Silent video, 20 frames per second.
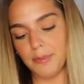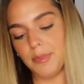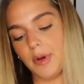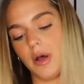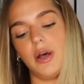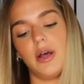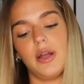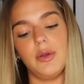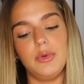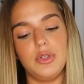
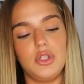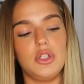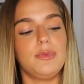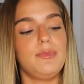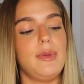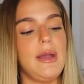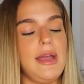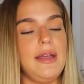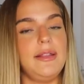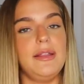But I would
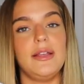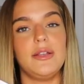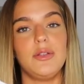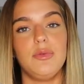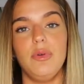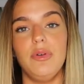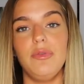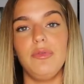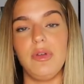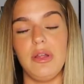just pair
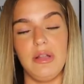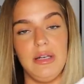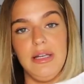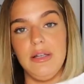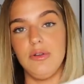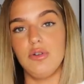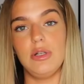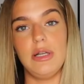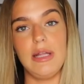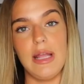this with
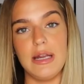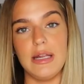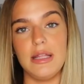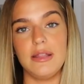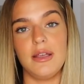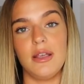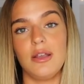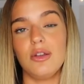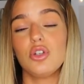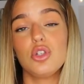literally
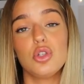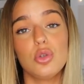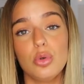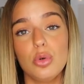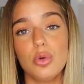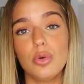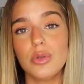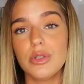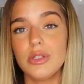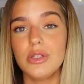anything.
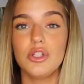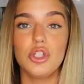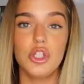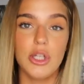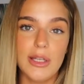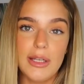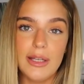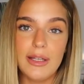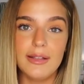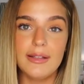Shorts,
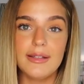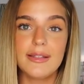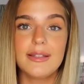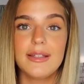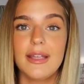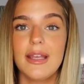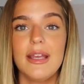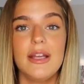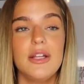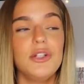
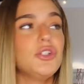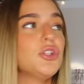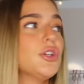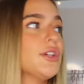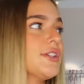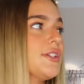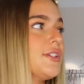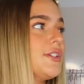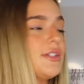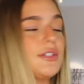jeans,
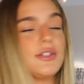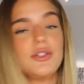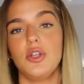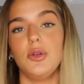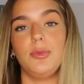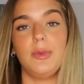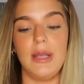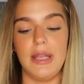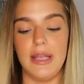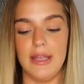just
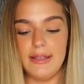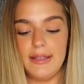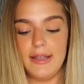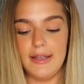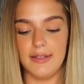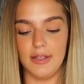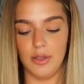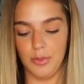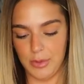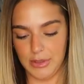super
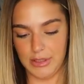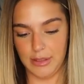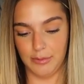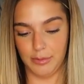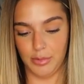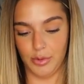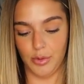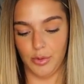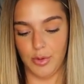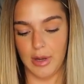easy, super
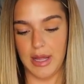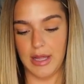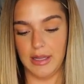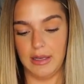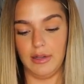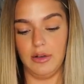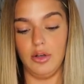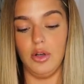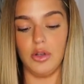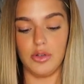simple,
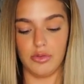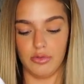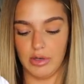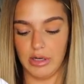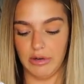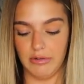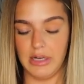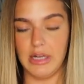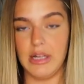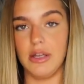and it looks
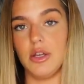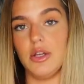really, really